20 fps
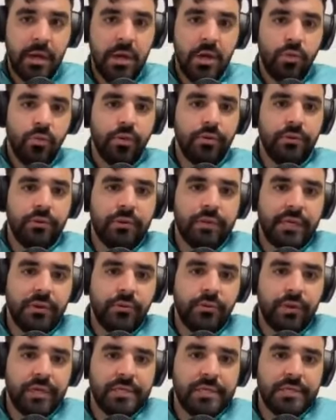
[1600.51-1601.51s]
where the lead
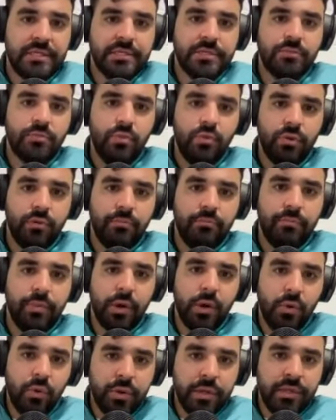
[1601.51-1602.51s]
wrist is more
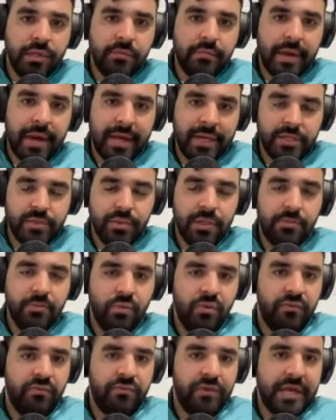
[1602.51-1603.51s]
bowed in the backswing,
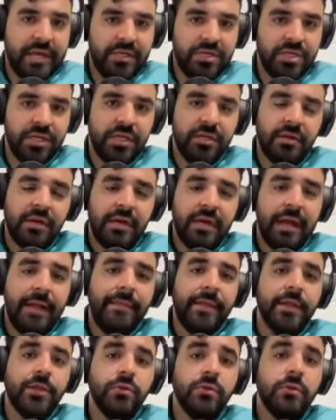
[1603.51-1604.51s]
more flexion, and
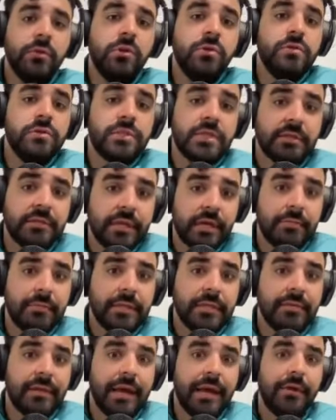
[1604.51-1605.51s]
then you lose it
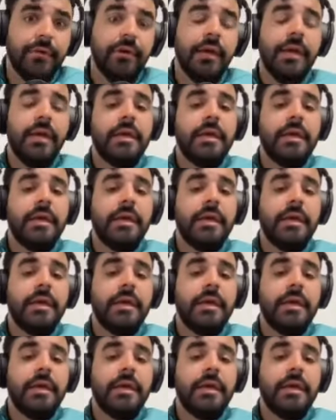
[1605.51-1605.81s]
coming down.